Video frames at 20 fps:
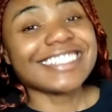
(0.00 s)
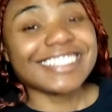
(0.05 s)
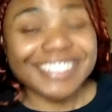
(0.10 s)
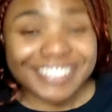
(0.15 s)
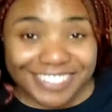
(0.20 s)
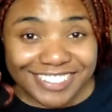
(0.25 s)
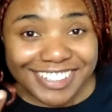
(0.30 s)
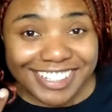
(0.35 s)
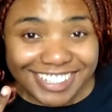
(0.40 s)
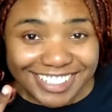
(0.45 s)

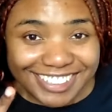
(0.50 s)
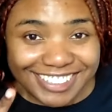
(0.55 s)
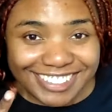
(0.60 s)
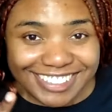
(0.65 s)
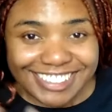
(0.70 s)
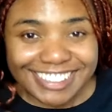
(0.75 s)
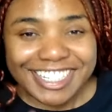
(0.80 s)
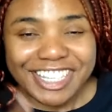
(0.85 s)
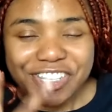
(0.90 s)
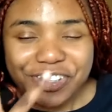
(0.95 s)
Two
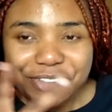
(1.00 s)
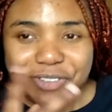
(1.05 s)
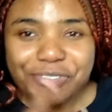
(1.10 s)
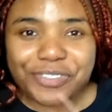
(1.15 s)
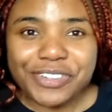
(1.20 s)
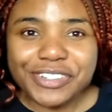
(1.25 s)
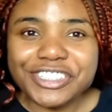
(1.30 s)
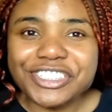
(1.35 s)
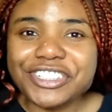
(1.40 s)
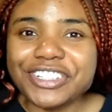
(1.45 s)
years in the
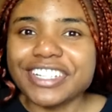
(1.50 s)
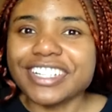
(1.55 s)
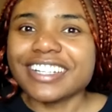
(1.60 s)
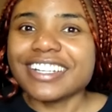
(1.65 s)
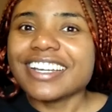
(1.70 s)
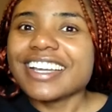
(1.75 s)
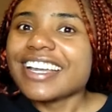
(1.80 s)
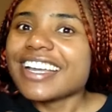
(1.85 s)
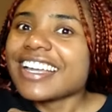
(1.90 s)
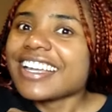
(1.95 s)
future.
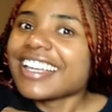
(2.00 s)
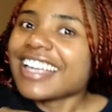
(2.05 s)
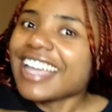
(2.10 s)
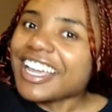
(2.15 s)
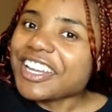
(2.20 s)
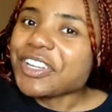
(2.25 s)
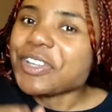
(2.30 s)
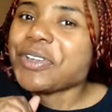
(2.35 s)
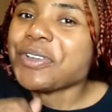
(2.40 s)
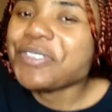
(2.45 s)

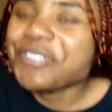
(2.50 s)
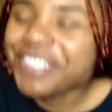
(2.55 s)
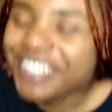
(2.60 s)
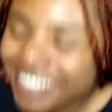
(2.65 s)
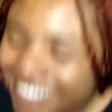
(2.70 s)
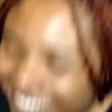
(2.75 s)
Can you